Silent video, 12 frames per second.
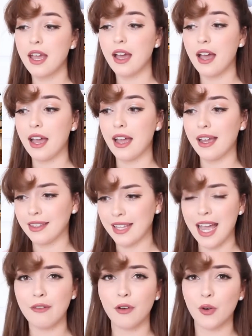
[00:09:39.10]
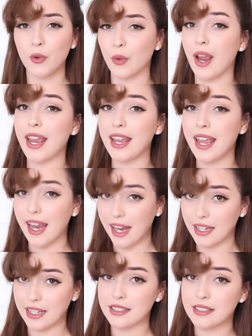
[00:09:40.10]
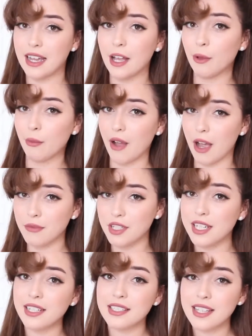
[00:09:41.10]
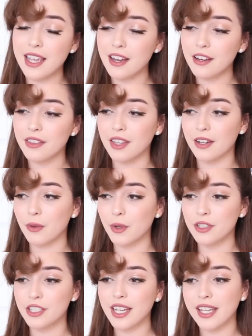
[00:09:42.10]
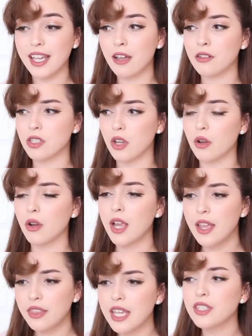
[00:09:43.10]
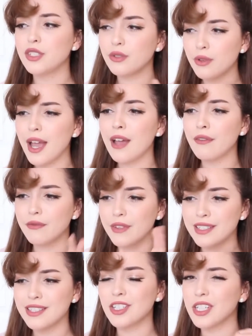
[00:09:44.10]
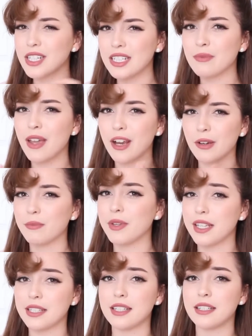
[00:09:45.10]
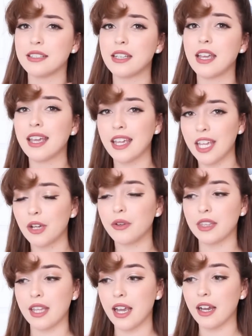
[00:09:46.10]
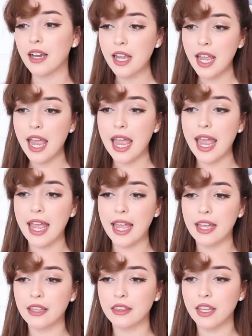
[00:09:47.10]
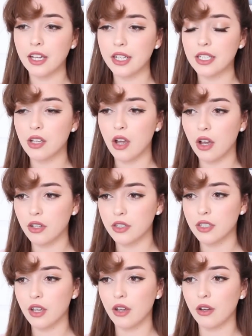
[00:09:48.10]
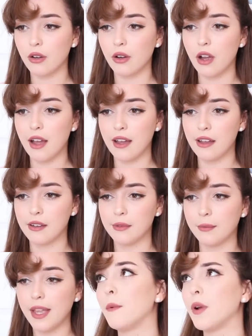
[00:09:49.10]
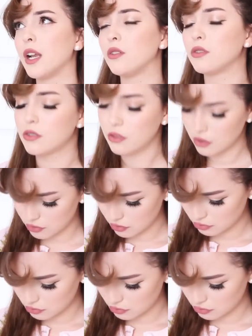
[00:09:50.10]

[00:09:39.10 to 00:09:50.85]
And they have great 80s style mom jeans there that are worth checking out. So they do have vintage inspired pieces here and there. And there is also, what else?